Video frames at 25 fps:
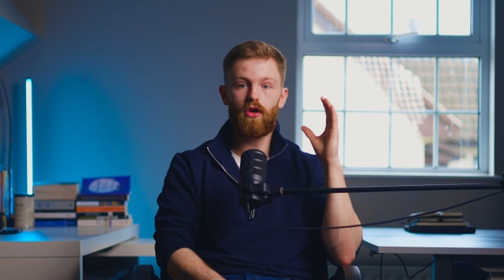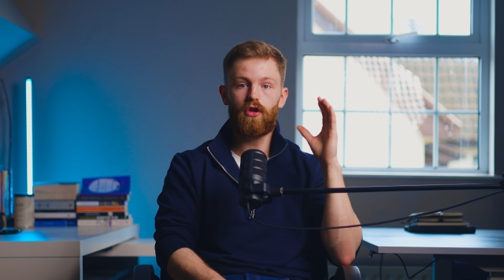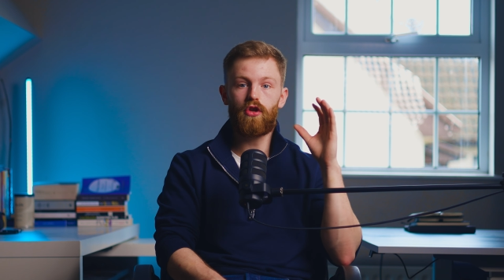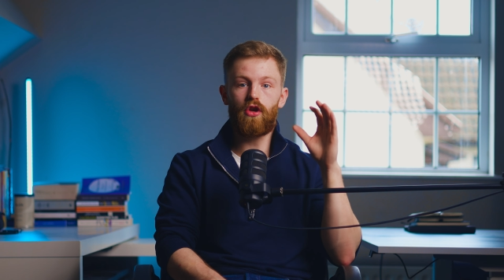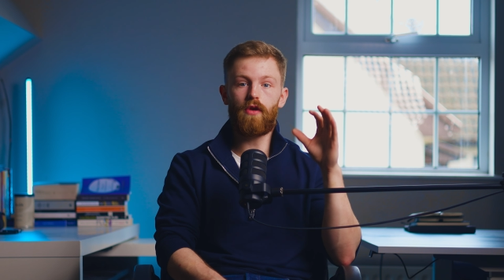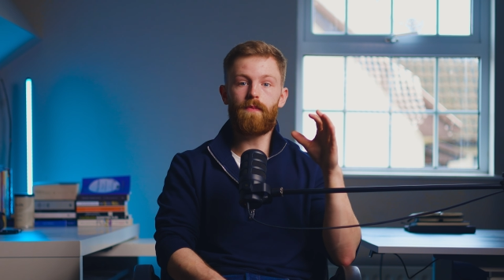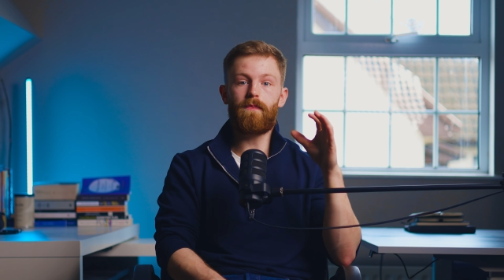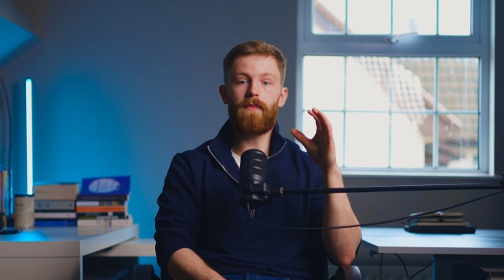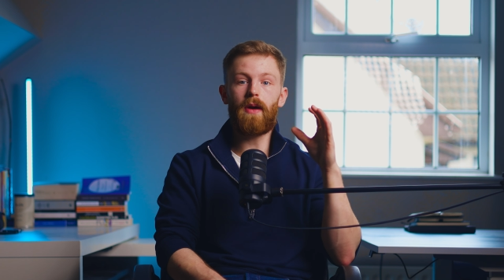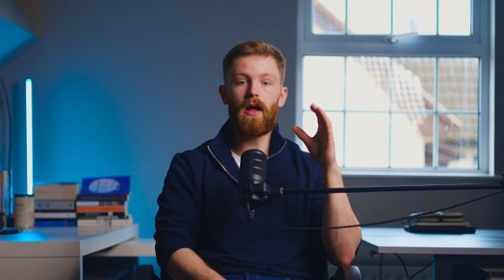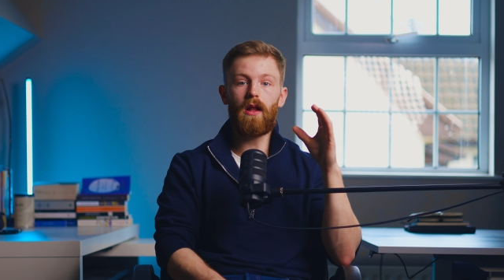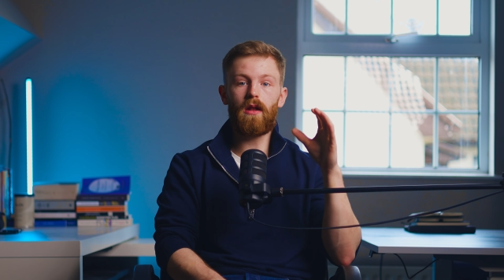
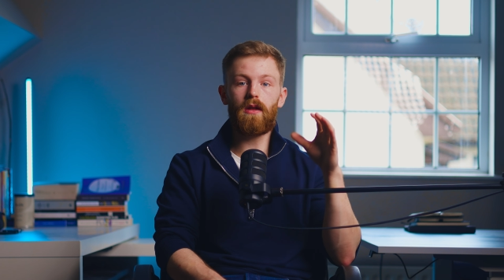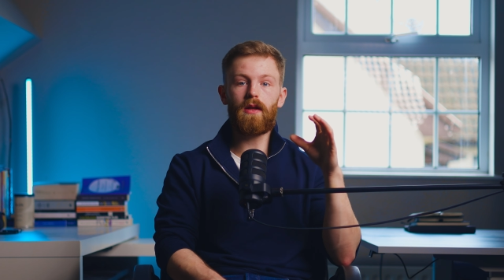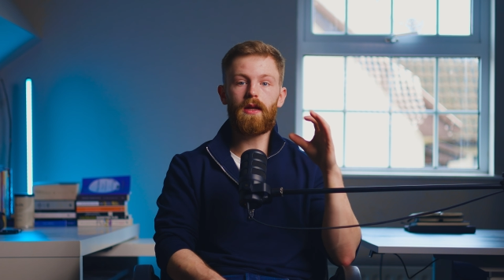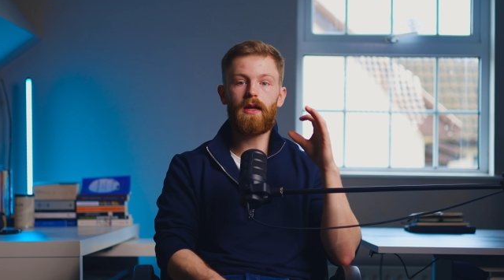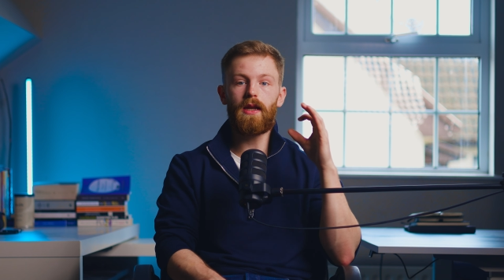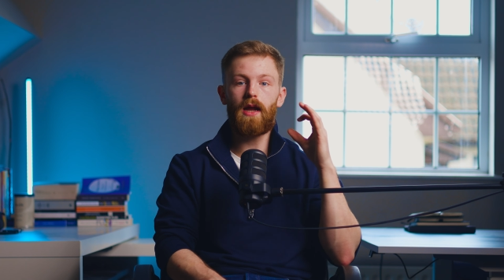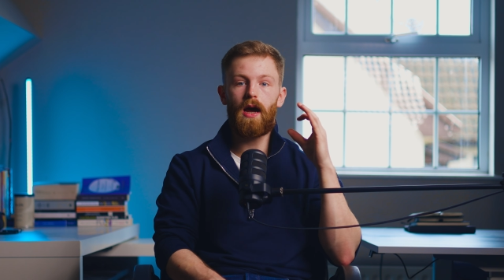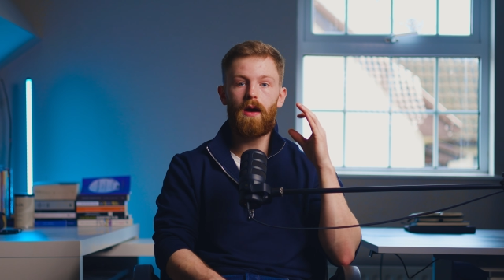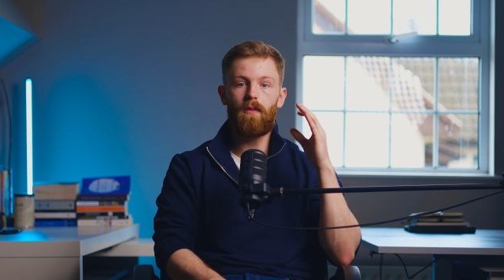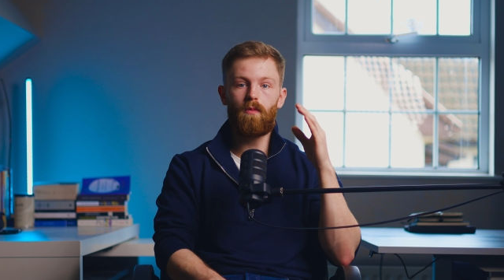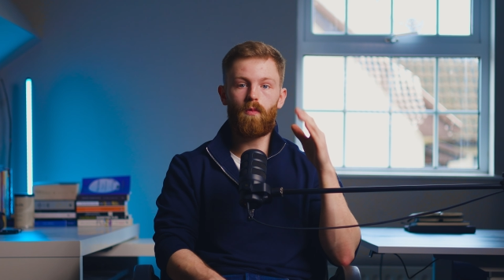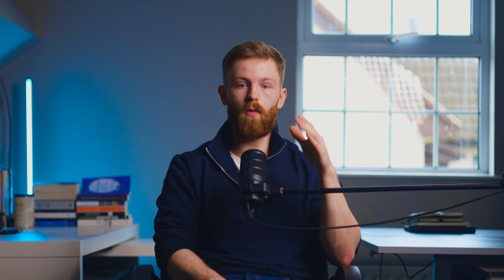to
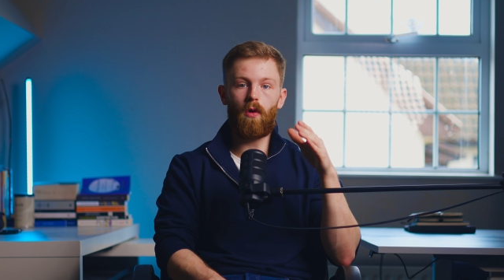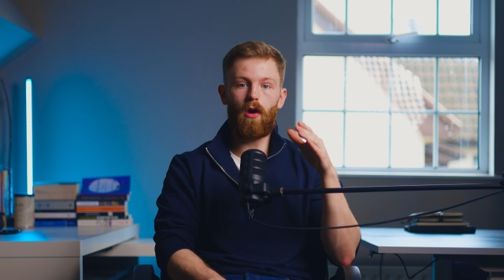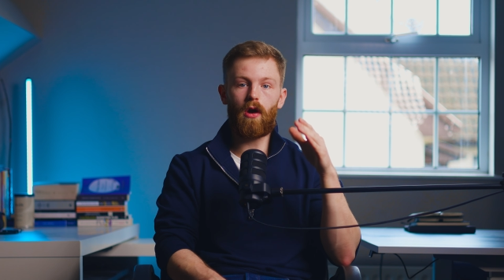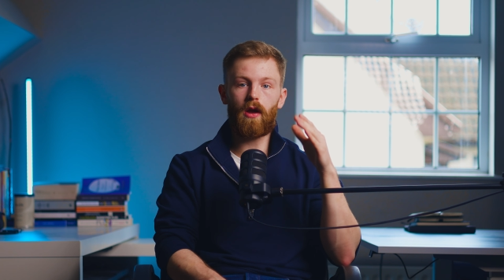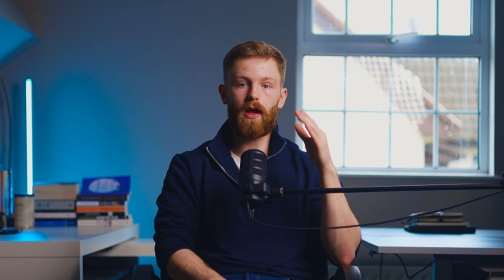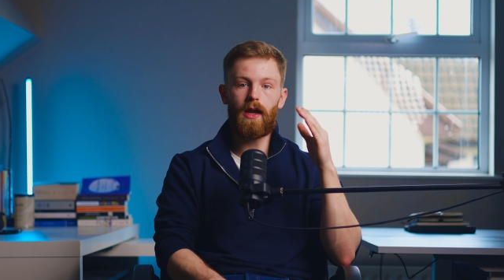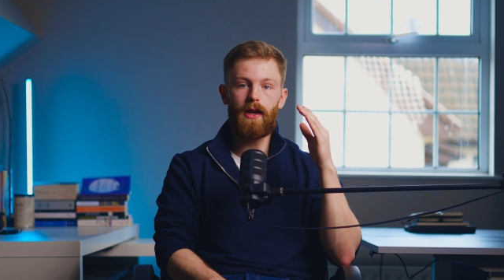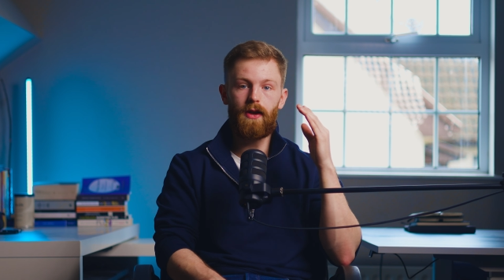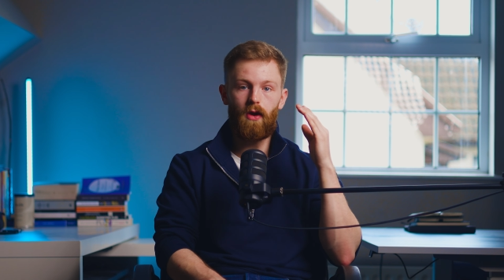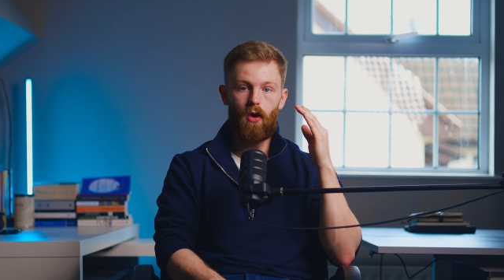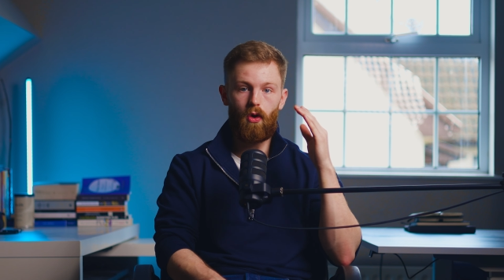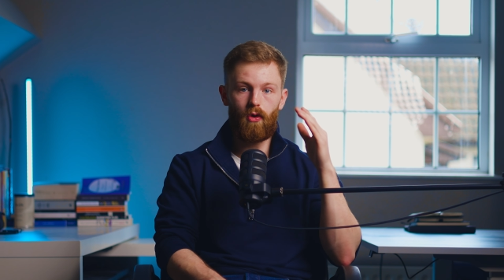building and
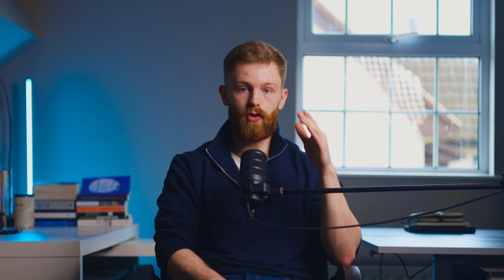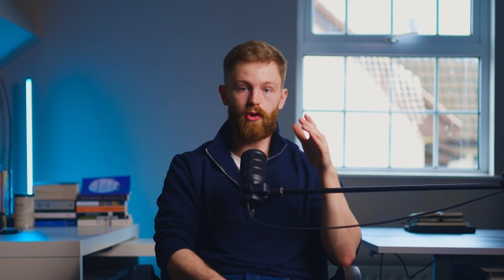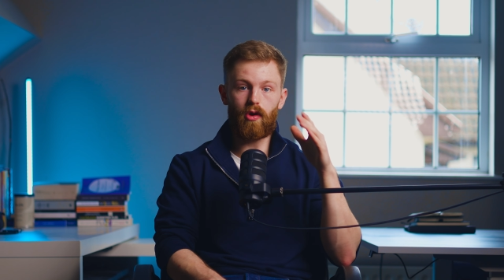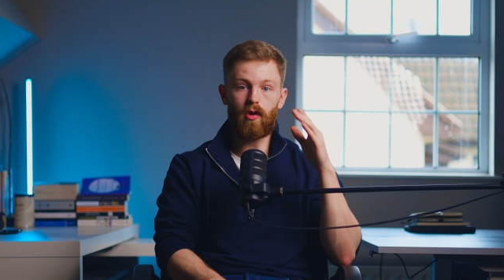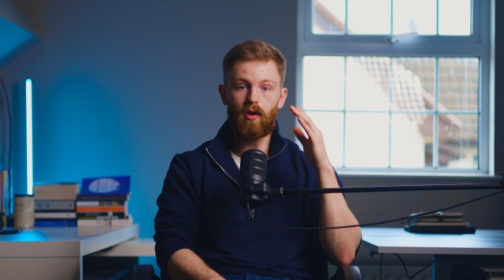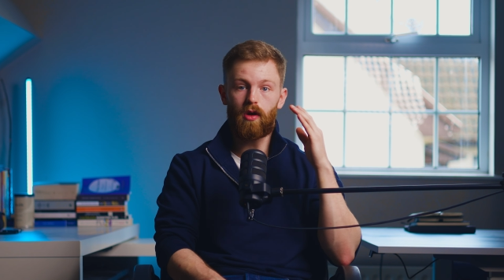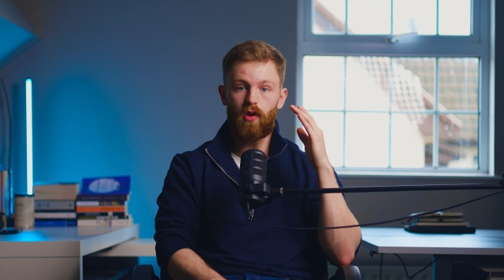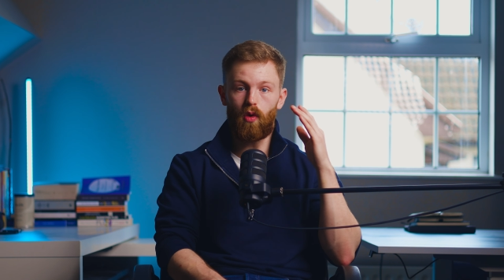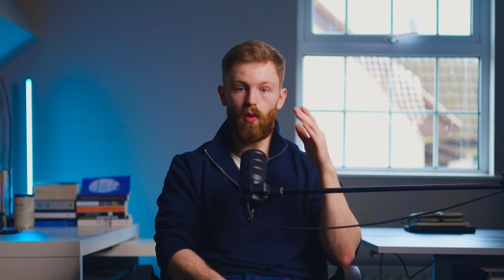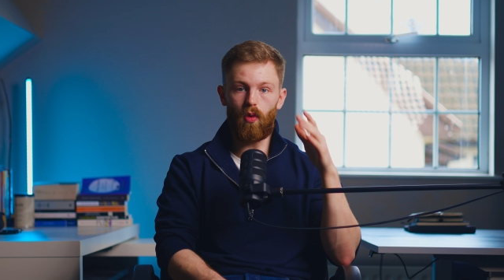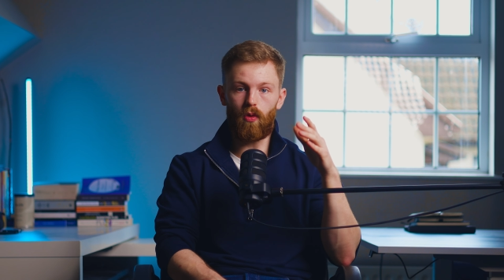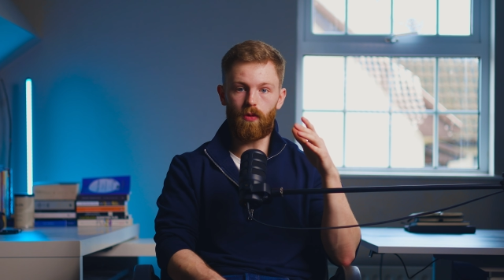working on
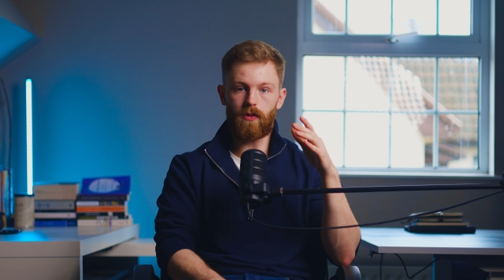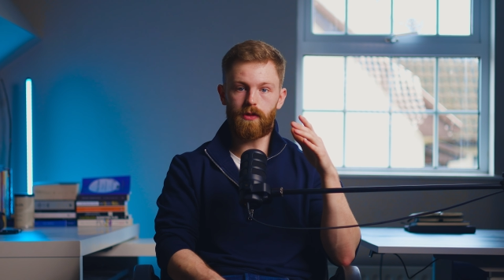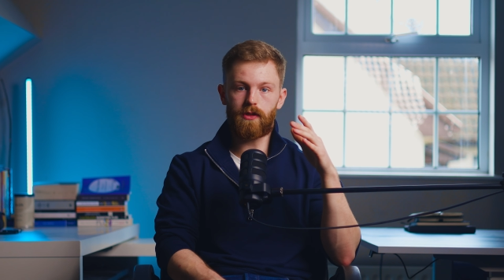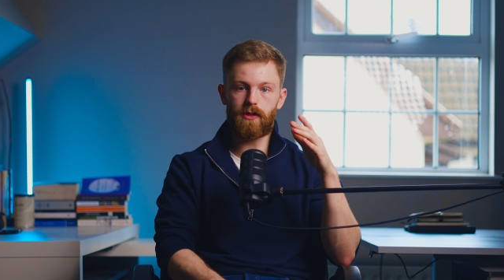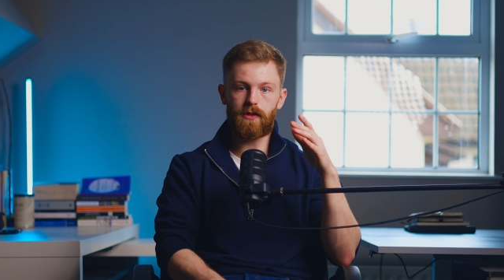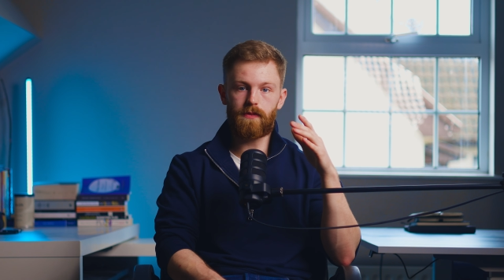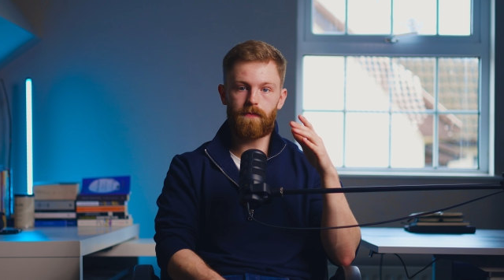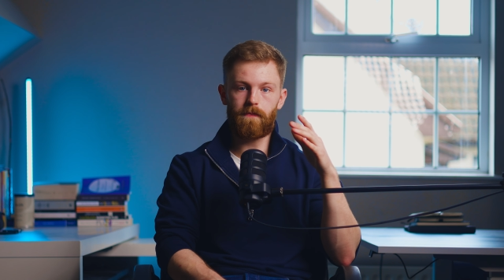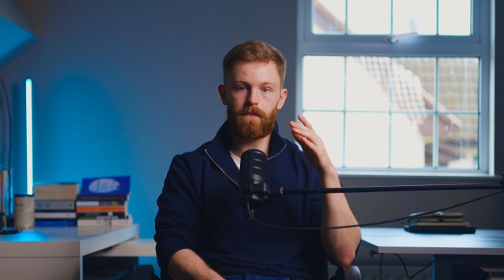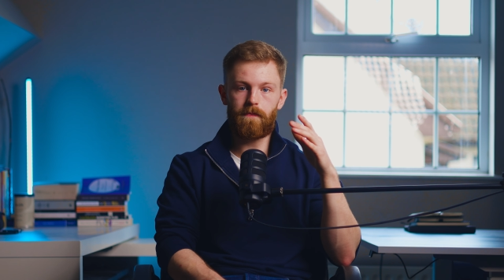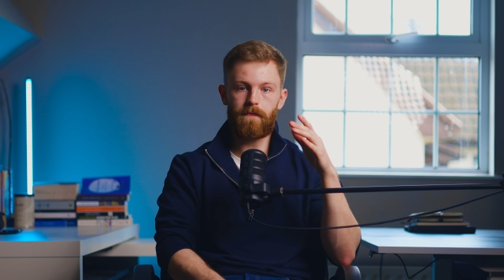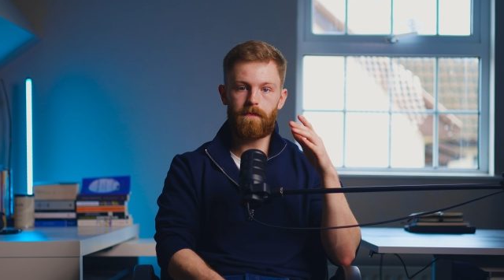your goals.